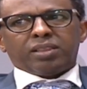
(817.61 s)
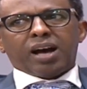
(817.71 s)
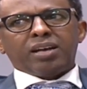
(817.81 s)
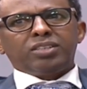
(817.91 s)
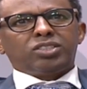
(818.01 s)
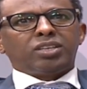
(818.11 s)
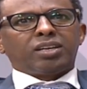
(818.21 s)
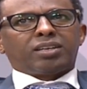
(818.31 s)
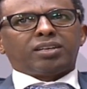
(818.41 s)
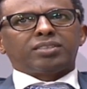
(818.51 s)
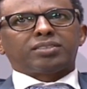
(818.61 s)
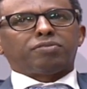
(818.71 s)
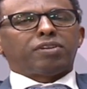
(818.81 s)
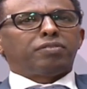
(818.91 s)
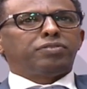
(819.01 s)
the handshake
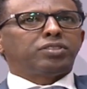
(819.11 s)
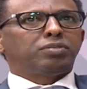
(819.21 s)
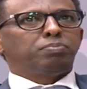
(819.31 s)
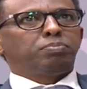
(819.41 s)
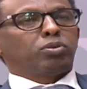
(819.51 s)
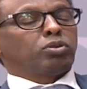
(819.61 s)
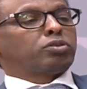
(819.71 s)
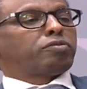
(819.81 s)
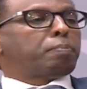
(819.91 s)
survives because of the